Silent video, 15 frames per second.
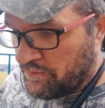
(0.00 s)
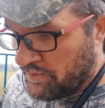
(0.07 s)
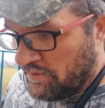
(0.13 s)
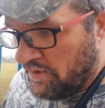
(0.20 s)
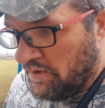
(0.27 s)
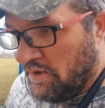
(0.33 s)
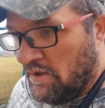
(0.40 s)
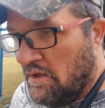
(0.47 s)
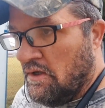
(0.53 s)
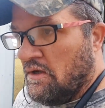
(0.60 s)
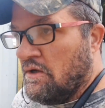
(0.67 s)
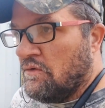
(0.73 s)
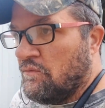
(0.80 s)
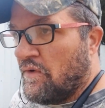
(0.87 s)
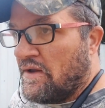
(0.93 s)
ones that's going
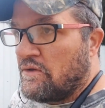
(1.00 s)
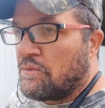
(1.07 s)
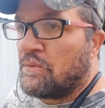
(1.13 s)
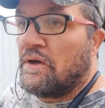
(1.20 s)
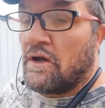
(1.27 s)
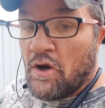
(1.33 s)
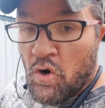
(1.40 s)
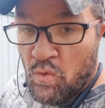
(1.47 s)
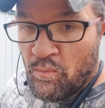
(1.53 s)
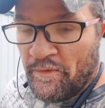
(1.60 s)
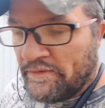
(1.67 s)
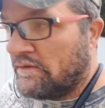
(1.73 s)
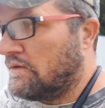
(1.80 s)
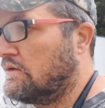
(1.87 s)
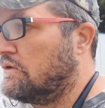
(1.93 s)
to help get that done.